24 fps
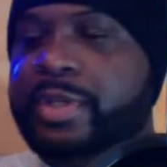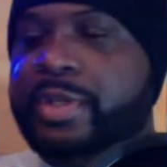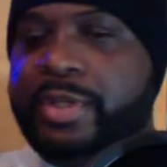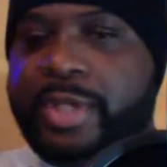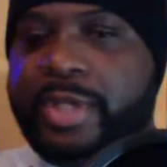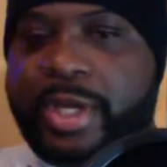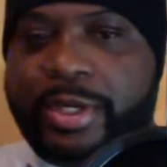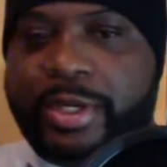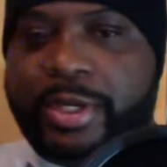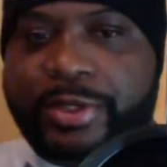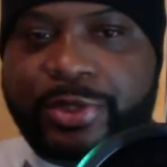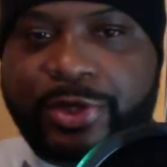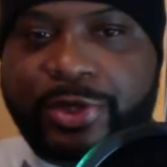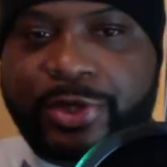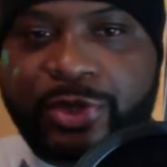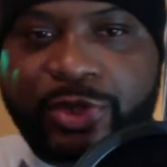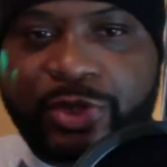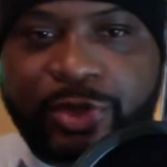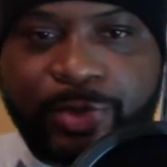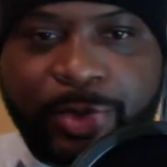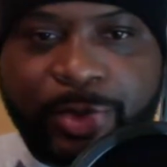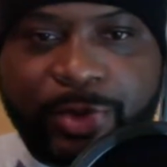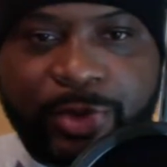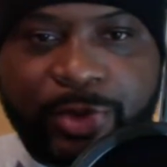gotta
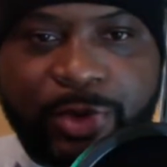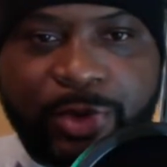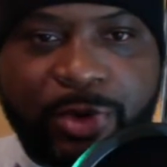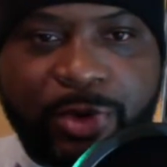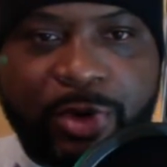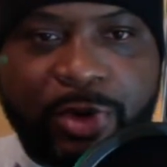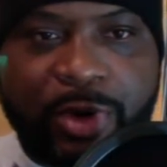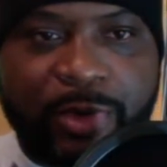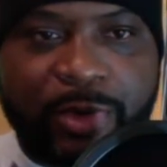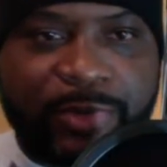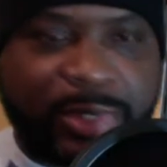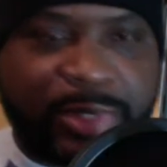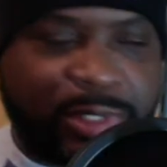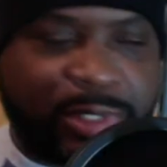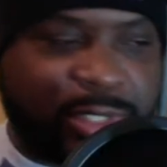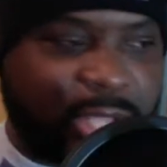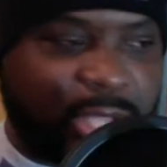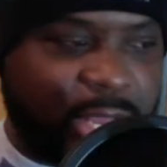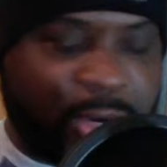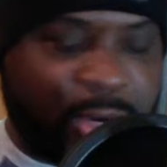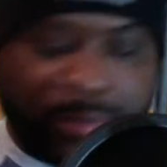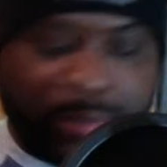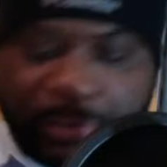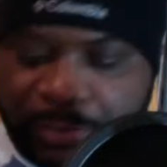excuse me with the cough. I just
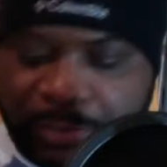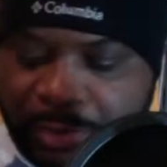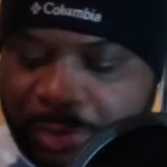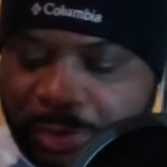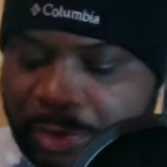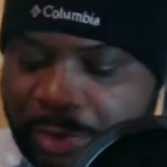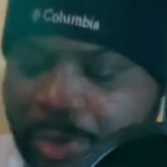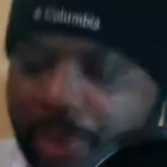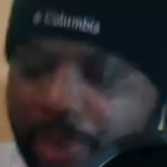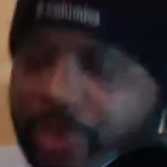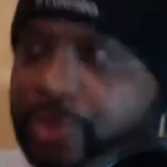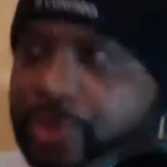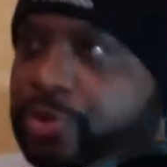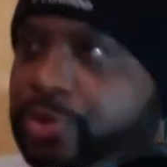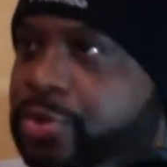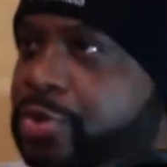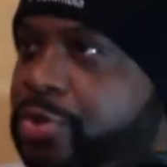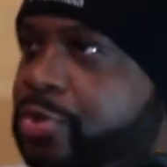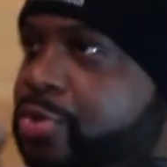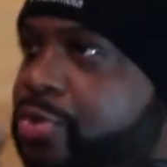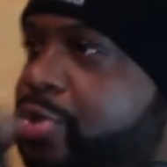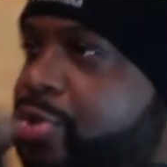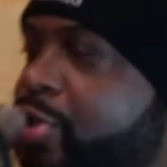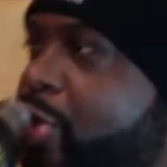got over a cold
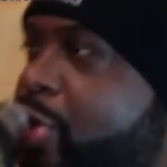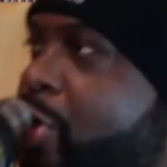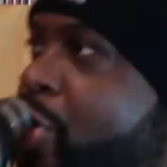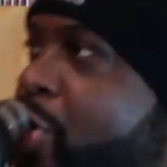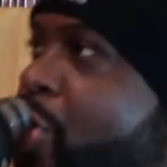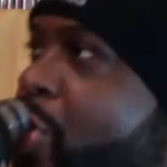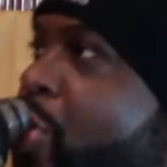too, so